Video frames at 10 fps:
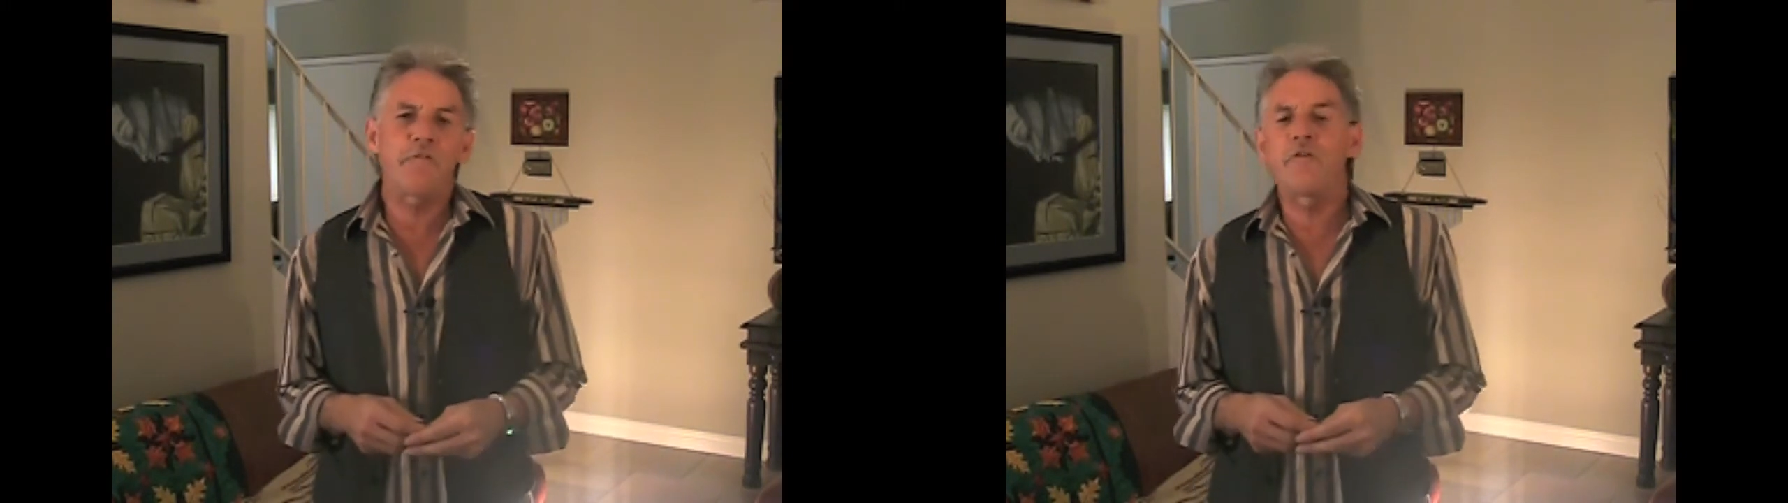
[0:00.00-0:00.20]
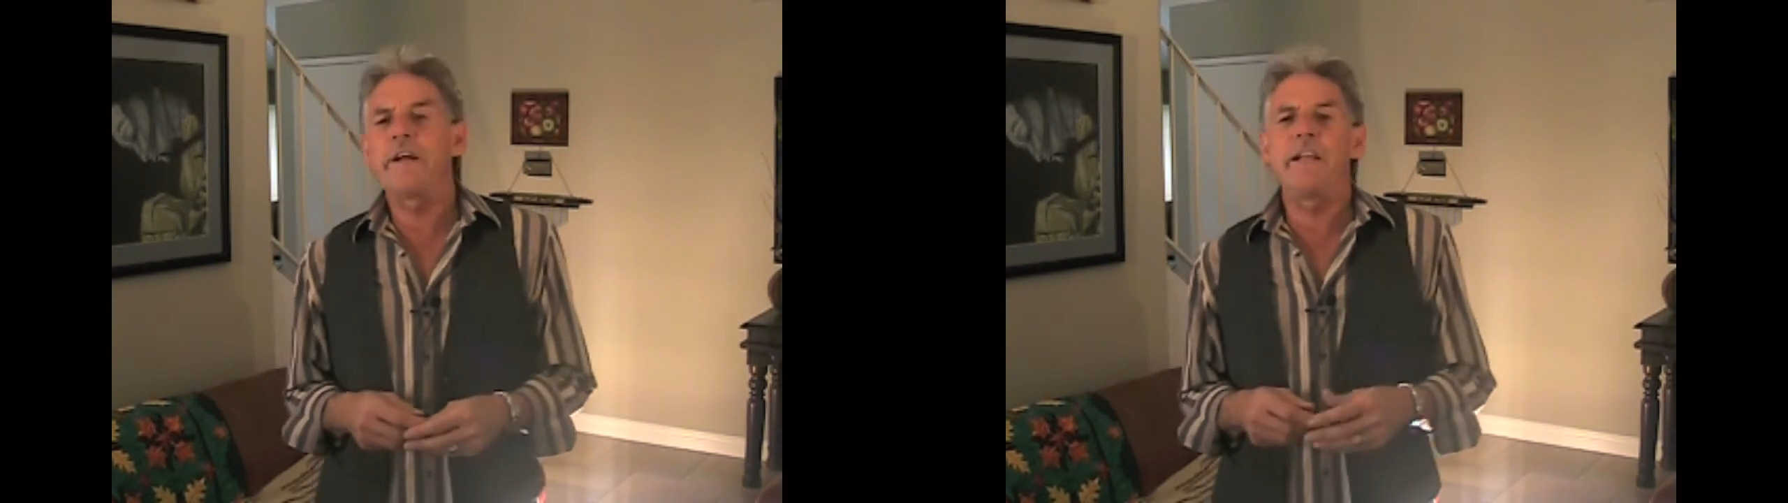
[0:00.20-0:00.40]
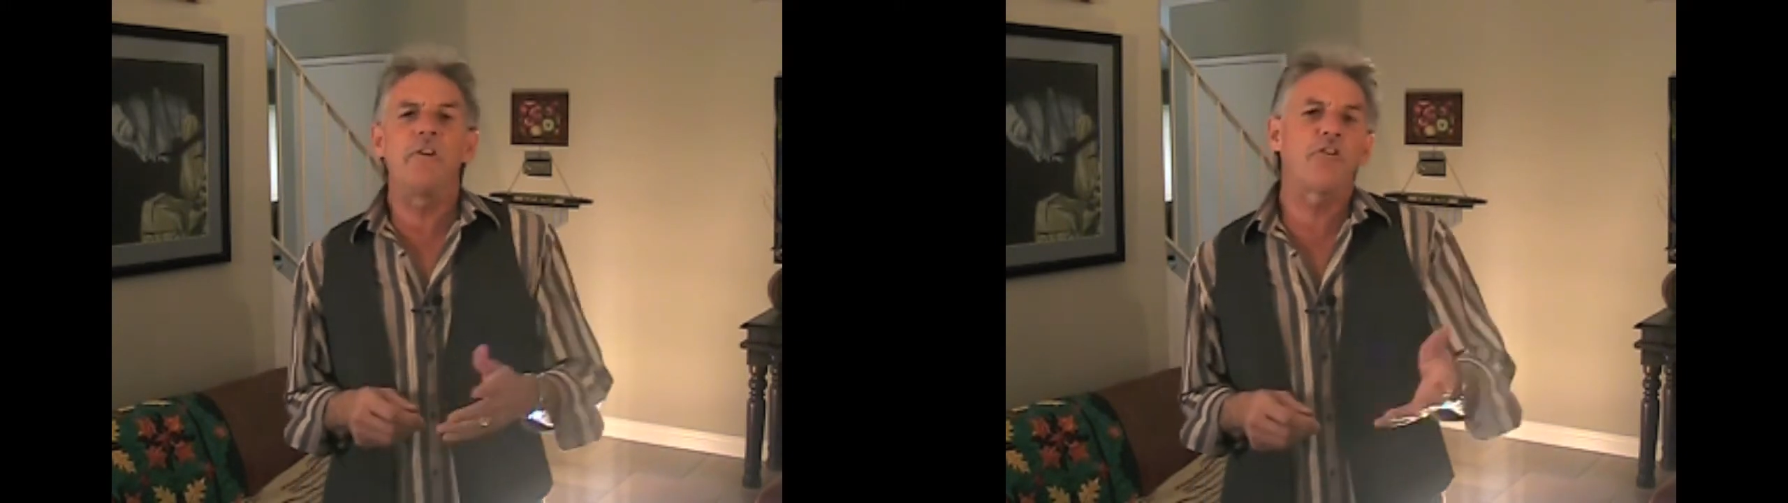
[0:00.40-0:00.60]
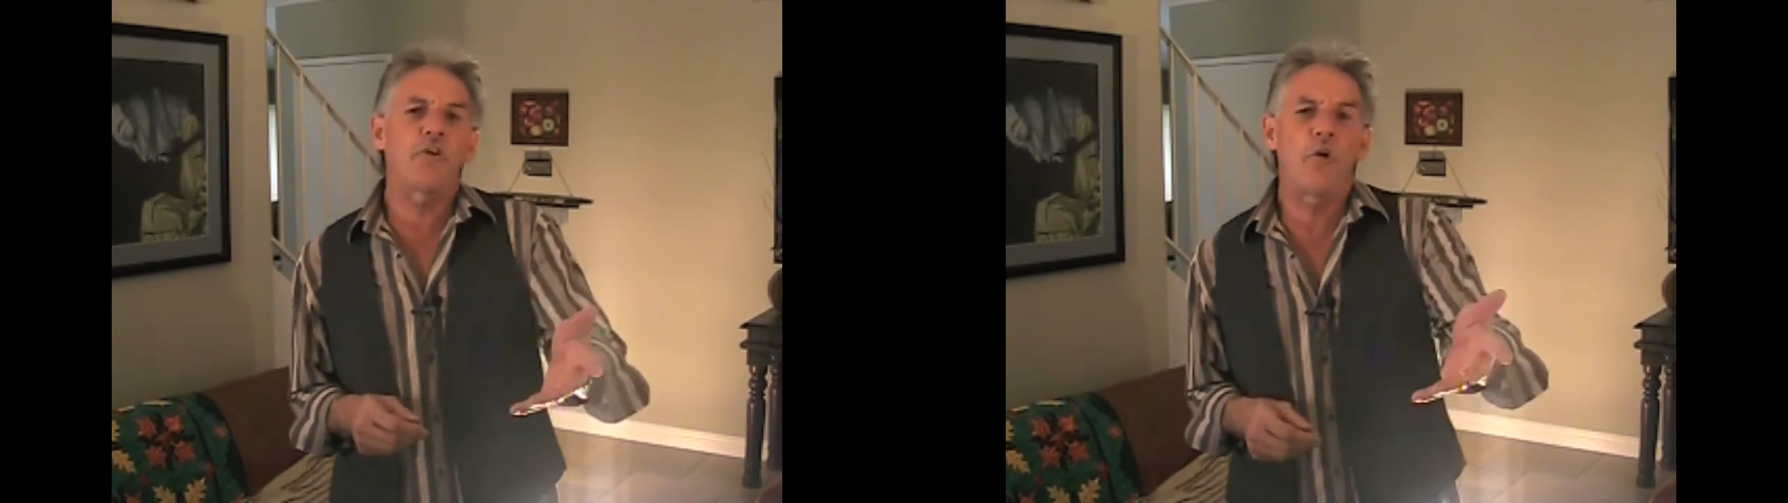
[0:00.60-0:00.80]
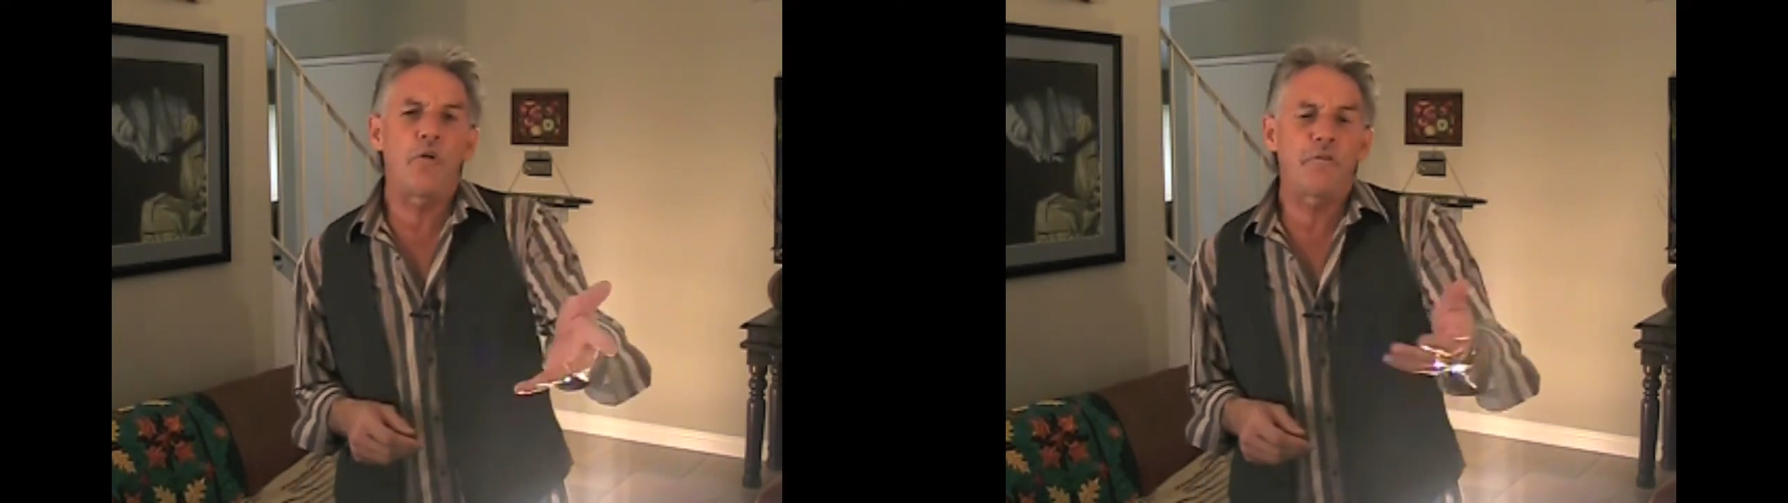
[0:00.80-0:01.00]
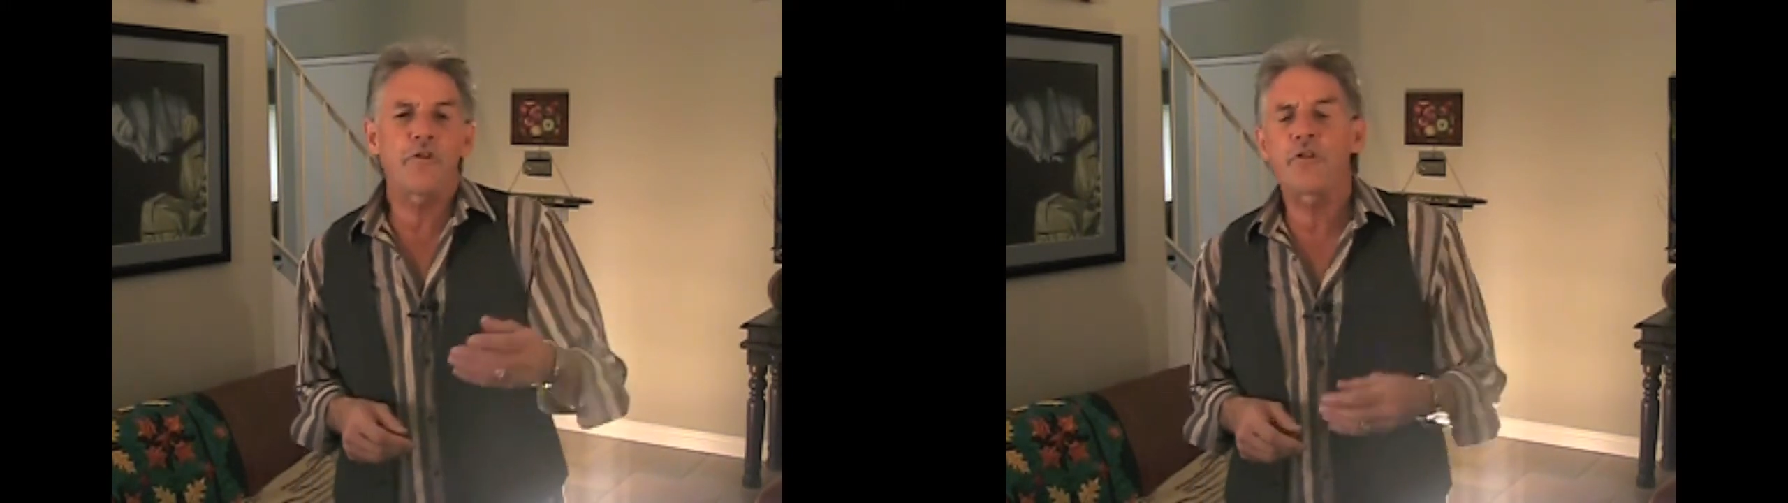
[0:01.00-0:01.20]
friend and sold for